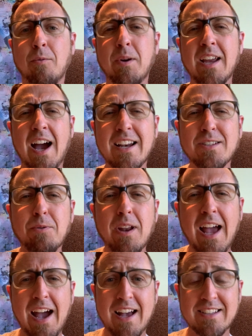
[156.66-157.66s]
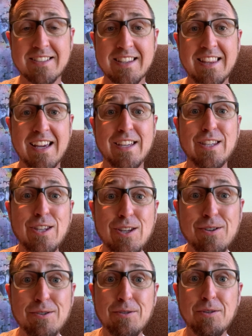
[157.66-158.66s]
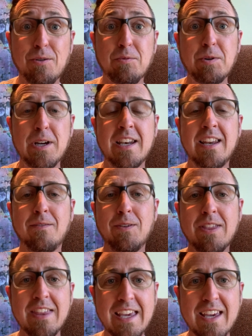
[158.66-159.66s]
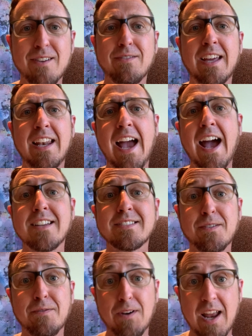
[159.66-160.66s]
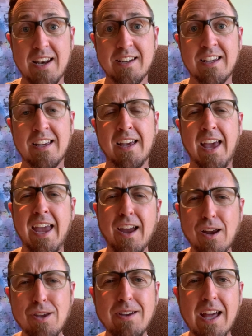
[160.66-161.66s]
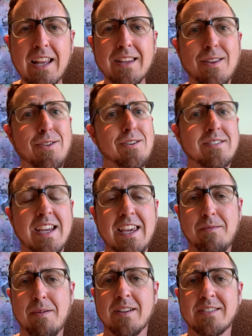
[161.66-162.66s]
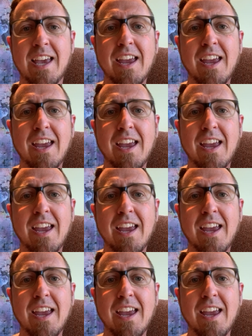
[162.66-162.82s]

I just want to ask that you would, if you think of it, ask a friend, hey, are you getting the Thursday emails?